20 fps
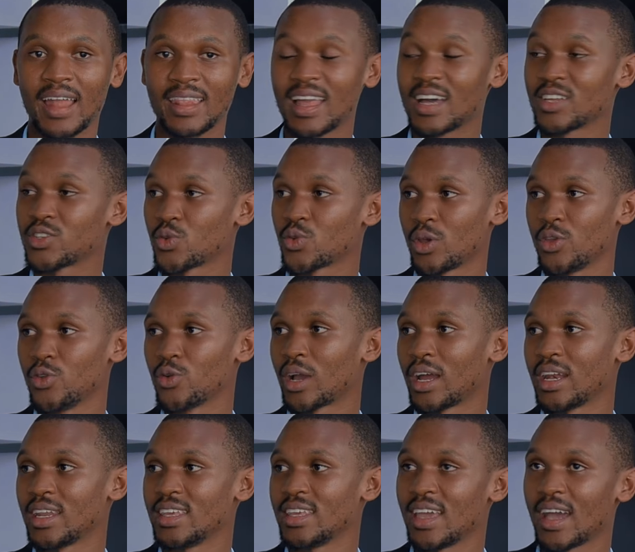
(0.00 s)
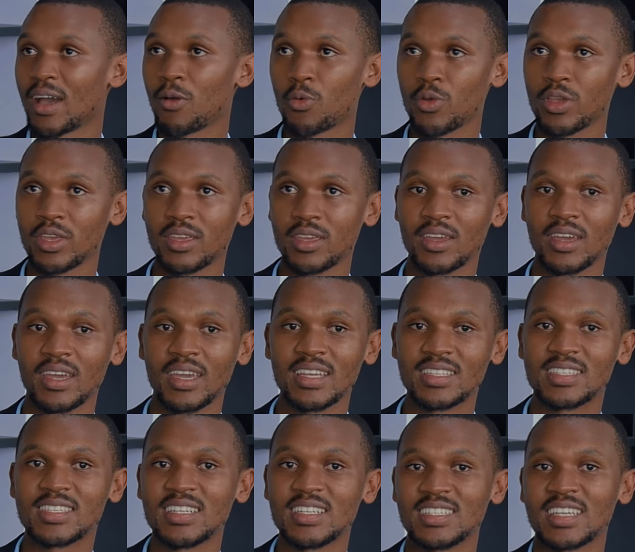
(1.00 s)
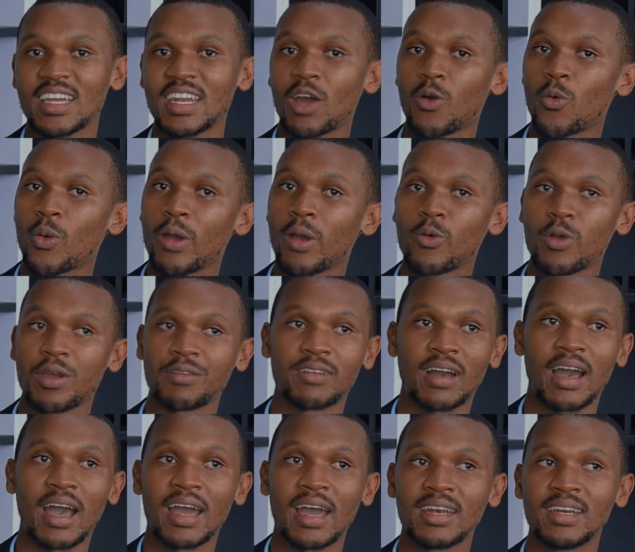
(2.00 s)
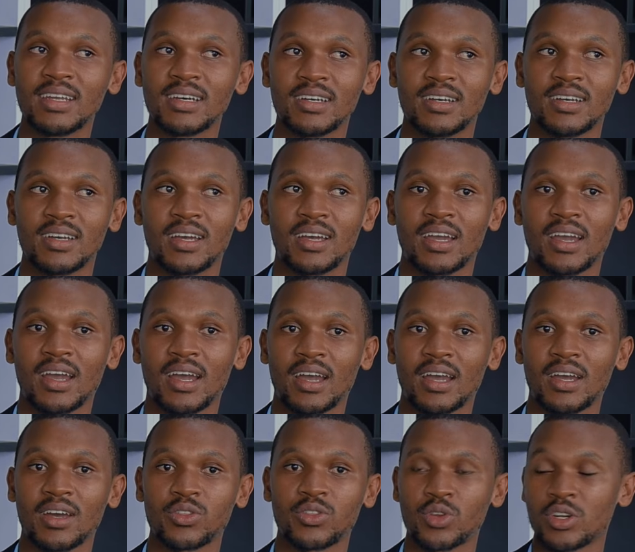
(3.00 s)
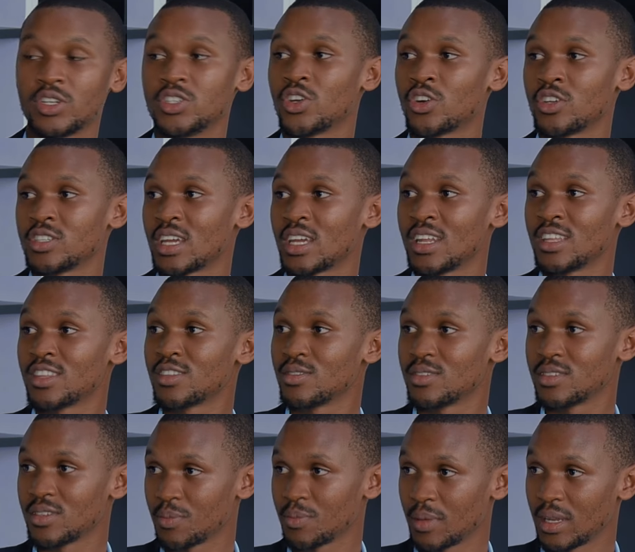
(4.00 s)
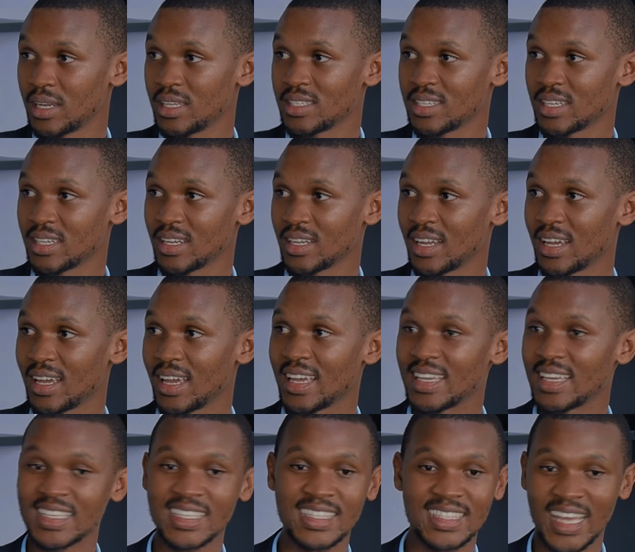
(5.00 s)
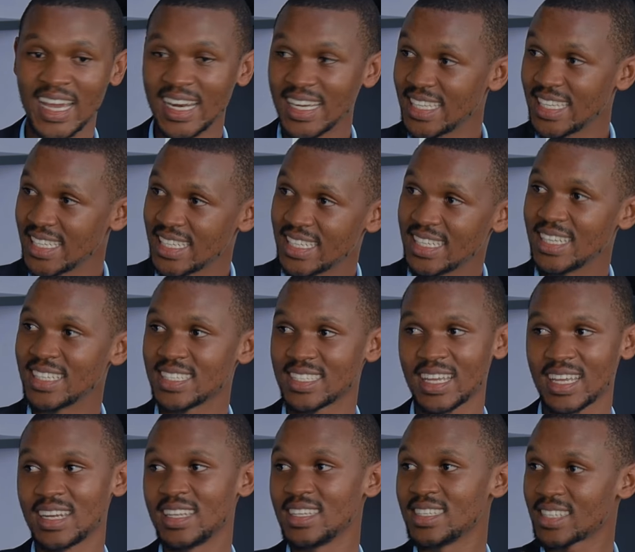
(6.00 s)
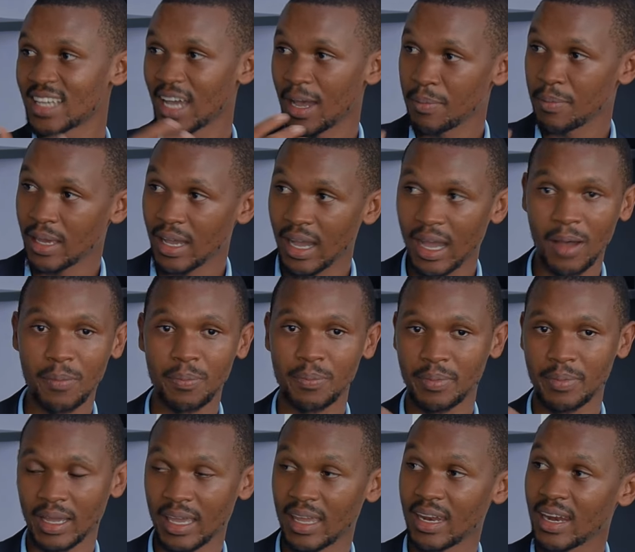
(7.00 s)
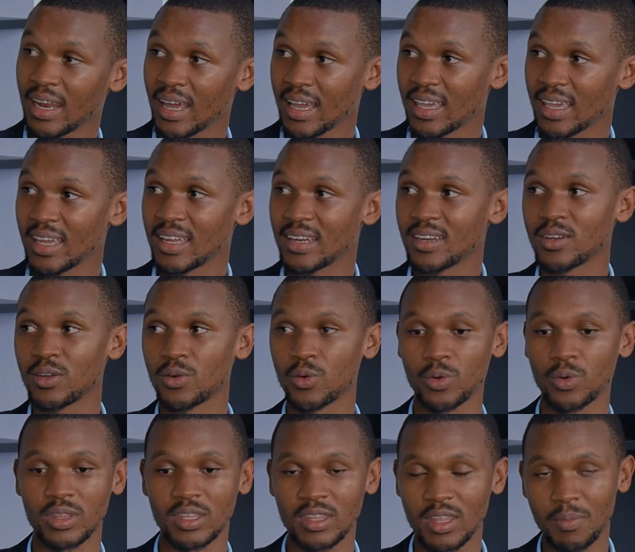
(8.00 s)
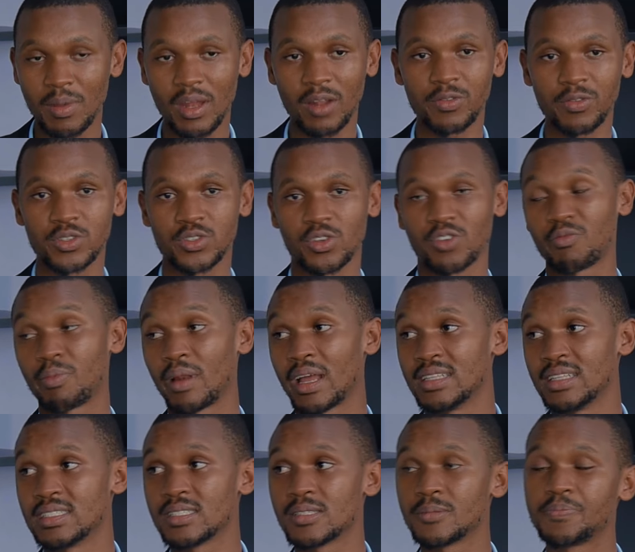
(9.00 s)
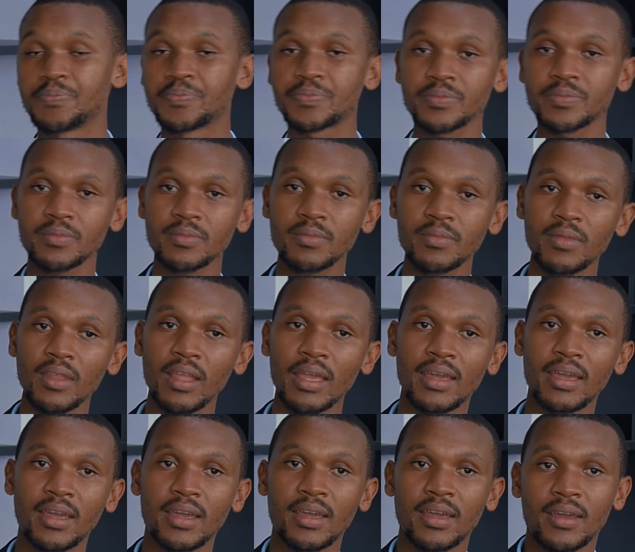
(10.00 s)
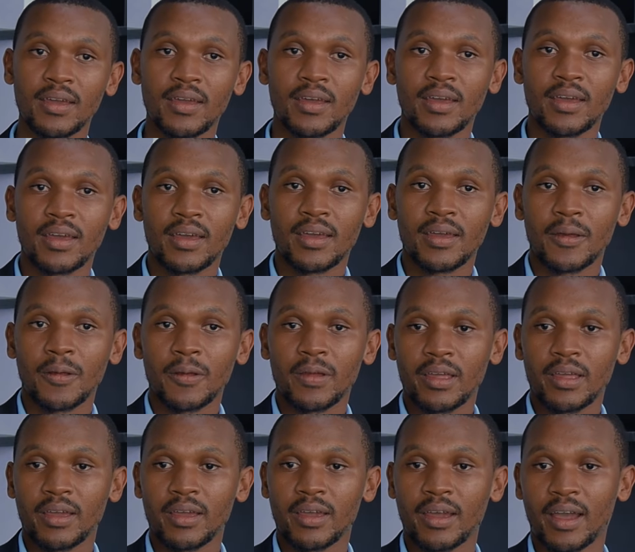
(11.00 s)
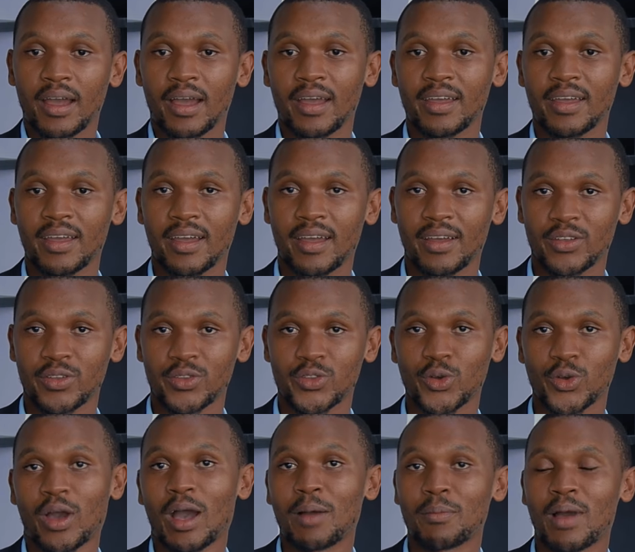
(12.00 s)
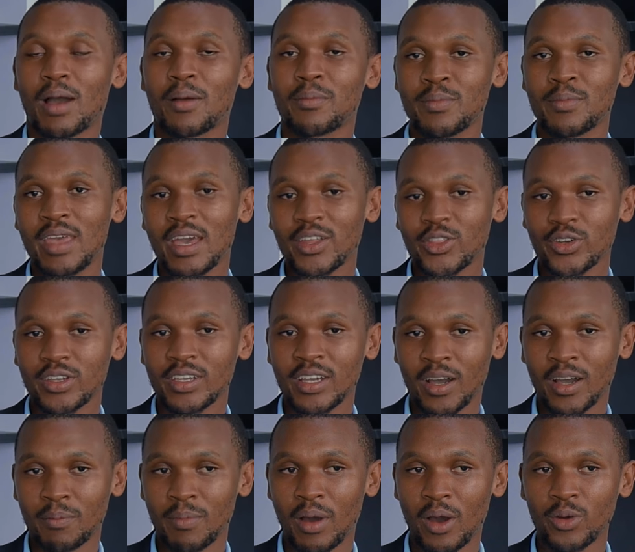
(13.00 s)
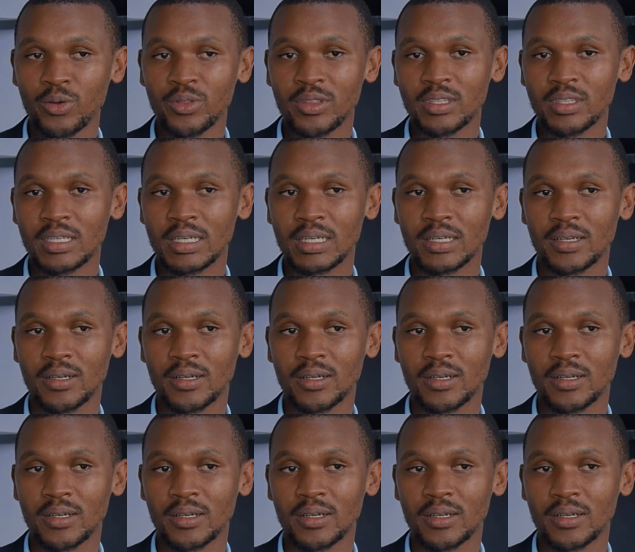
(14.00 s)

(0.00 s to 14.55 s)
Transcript: And that's why you can hear we, it's in China where we have had uh, traditional Chinese medicine mm-hmm. studied, studies coming up again and again yeah. with the benefits of plants. Mm-hmm. So I'm, um, I'm uh, here talking about